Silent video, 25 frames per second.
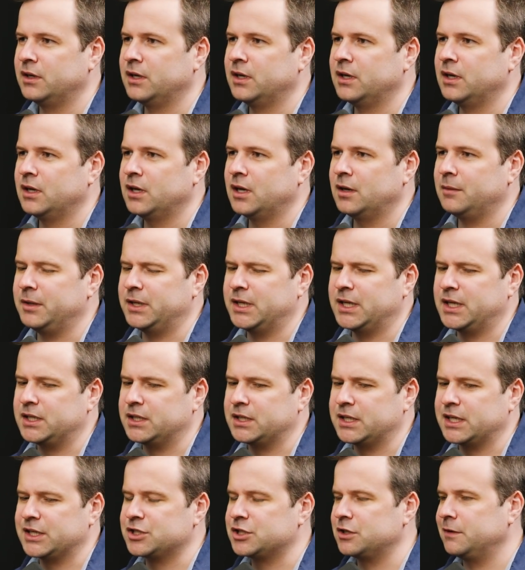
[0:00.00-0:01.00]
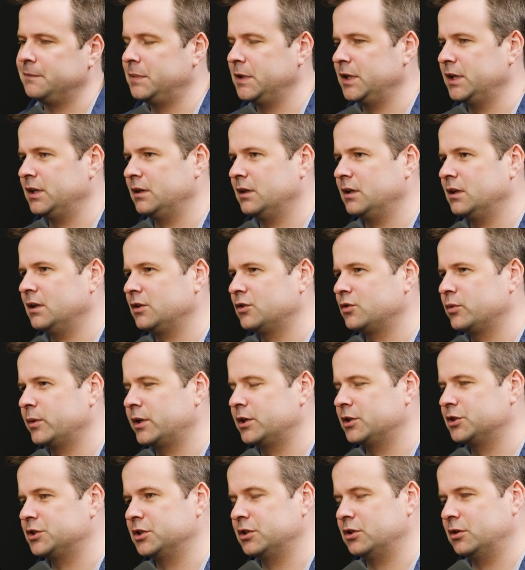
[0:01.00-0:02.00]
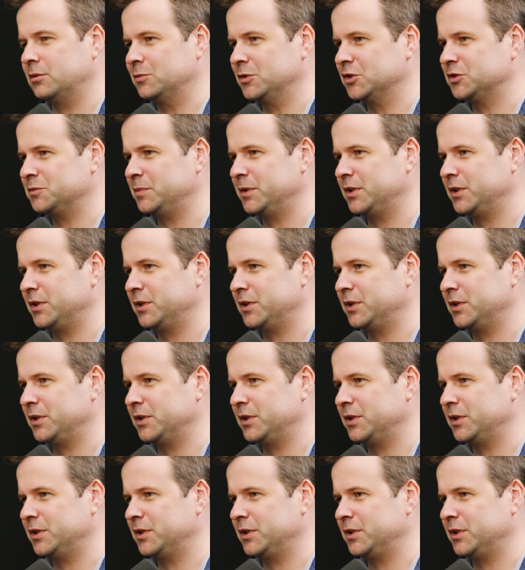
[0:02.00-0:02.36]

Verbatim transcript: Yeah. I mean, that, that should be, Twitter should almost